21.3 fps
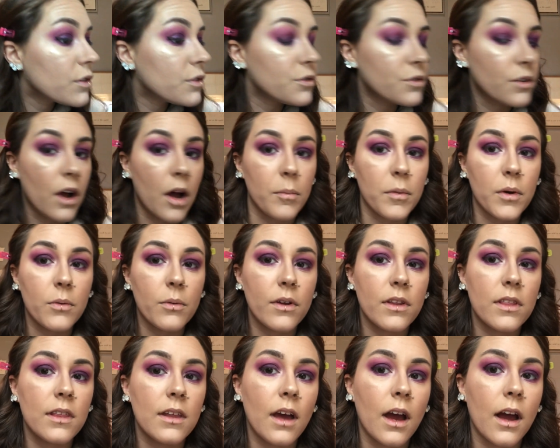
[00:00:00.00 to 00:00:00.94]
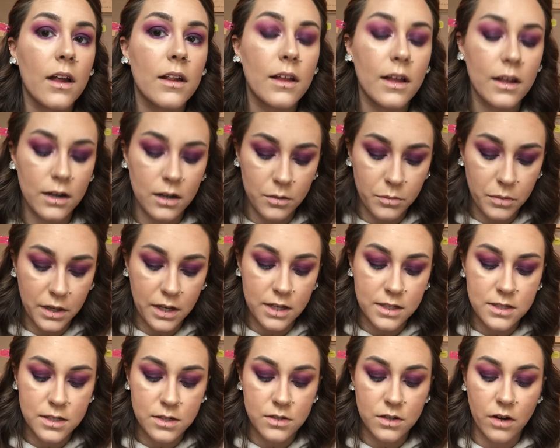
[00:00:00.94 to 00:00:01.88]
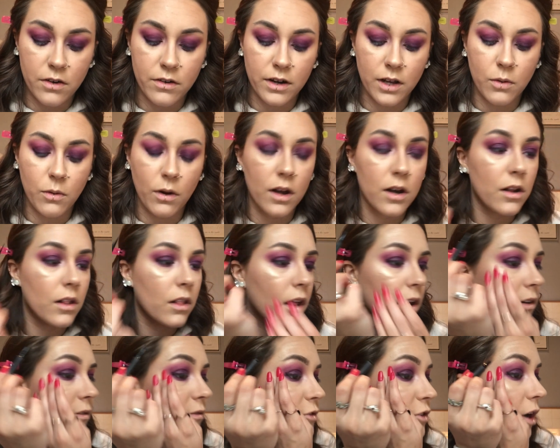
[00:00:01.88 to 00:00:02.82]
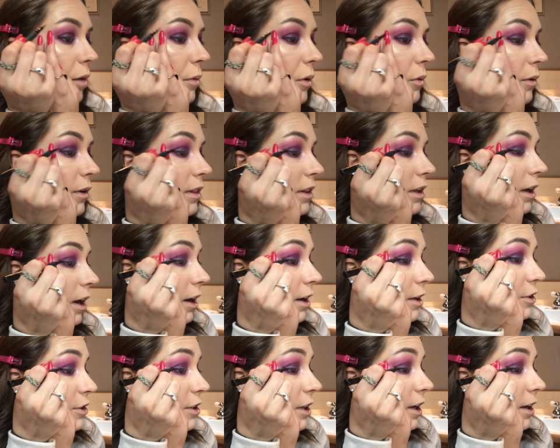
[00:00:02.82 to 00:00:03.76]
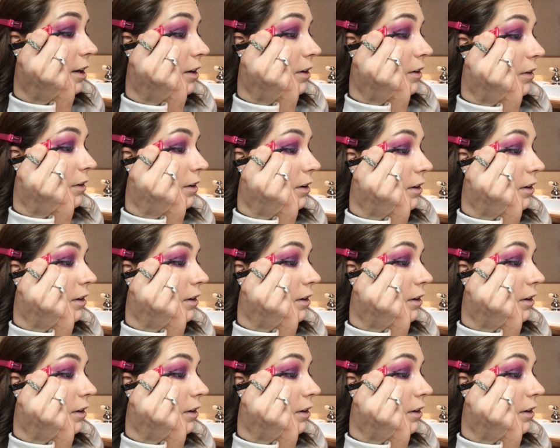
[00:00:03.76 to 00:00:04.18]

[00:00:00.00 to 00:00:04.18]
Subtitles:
drama with the eyeliner because there's already quite a lot of drama with the eyeshadow.